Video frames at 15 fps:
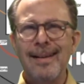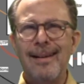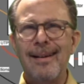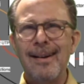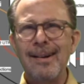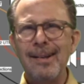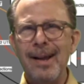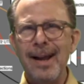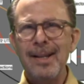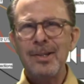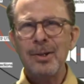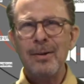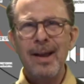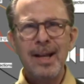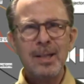Our clients
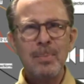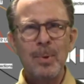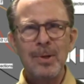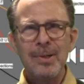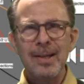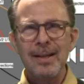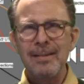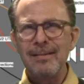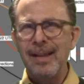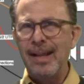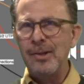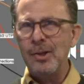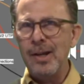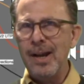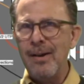are experts at
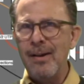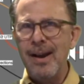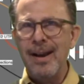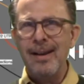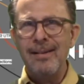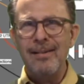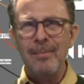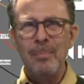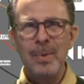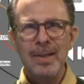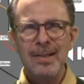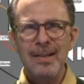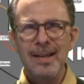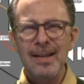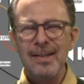engineering or
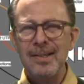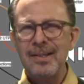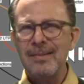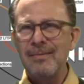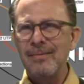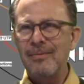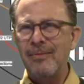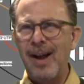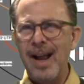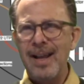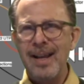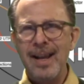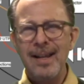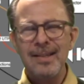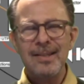business and
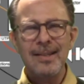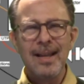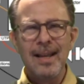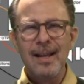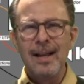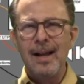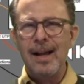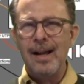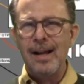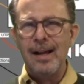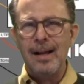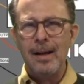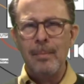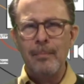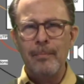finance.
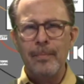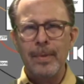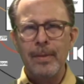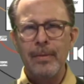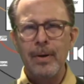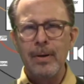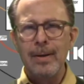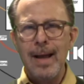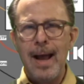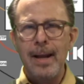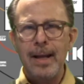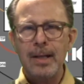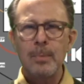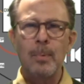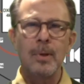They're not
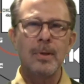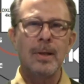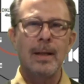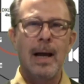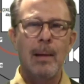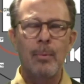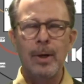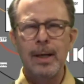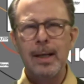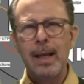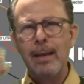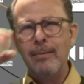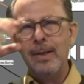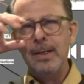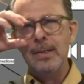experts in operating
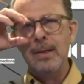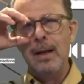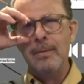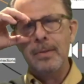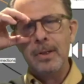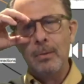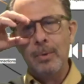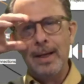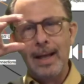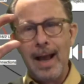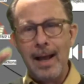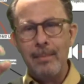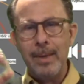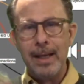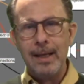AV stuff, so we
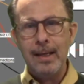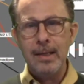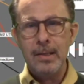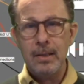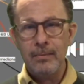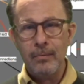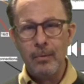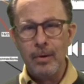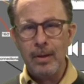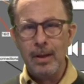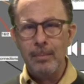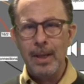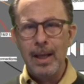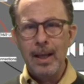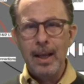got to make it easy for
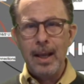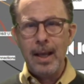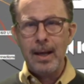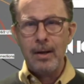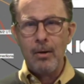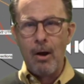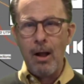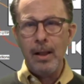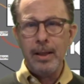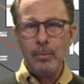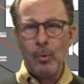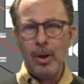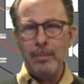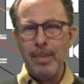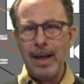them. And an
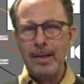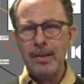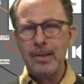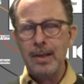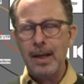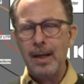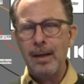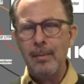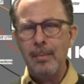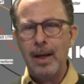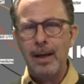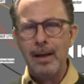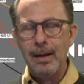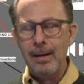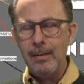all-in-one makes
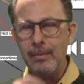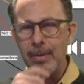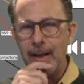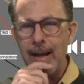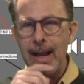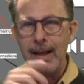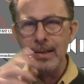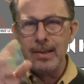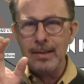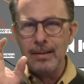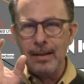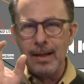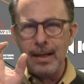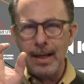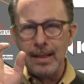that has
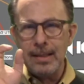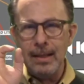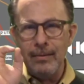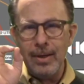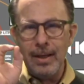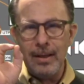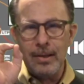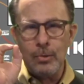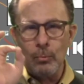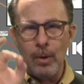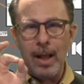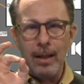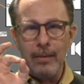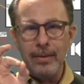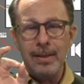connectivity that's
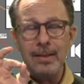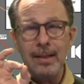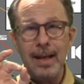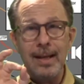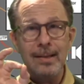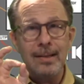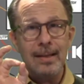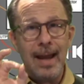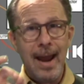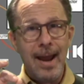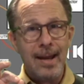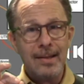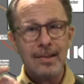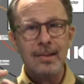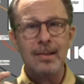relevant to today's
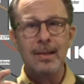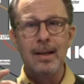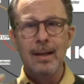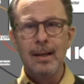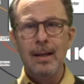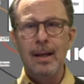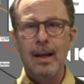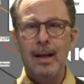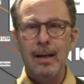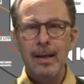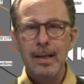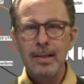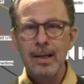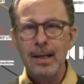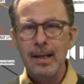tasks
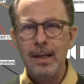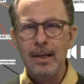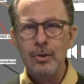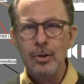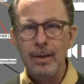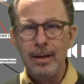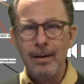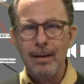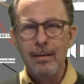is going to get you there.